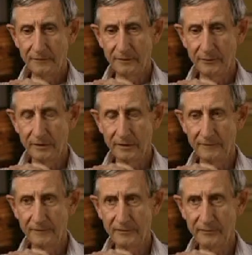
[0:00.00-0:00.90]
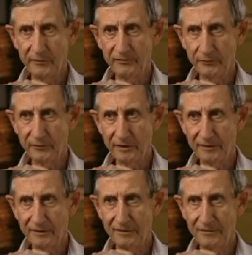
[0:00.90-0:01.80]
forget what eddy flux measurement
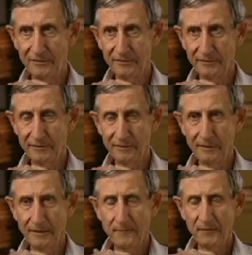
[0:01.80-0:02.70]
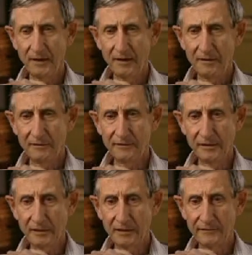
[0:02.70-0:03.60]
I think he calls it, and it's a
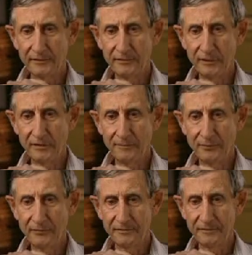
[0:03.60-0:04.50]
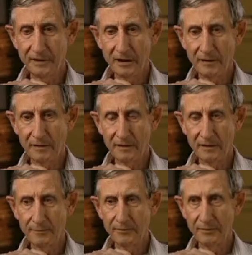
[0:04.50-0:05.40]
very clever trick. He puts a
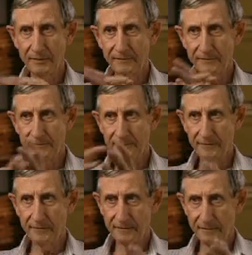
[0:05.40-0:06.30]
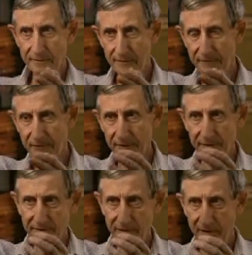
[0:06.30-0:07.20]
tower up above the
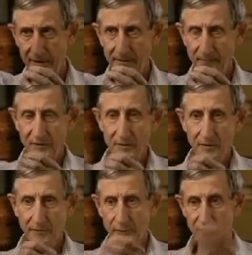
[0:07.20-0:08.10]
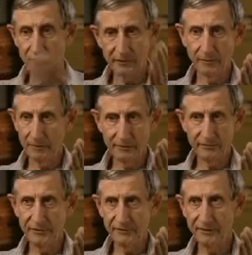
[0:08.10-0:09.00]
forest. If we're talking
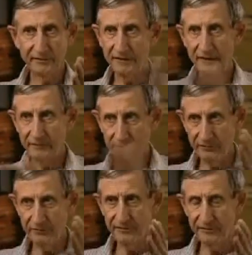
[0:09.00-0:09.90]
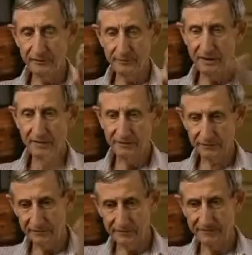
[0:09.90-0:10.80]
about trees, it doesn't have to be trees; it could be any
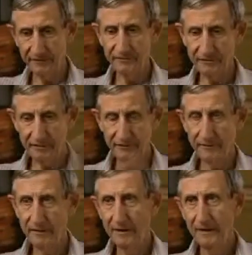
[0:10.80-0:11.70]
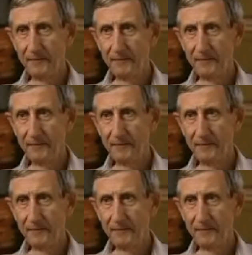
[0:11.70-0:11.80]
sort of vegetation.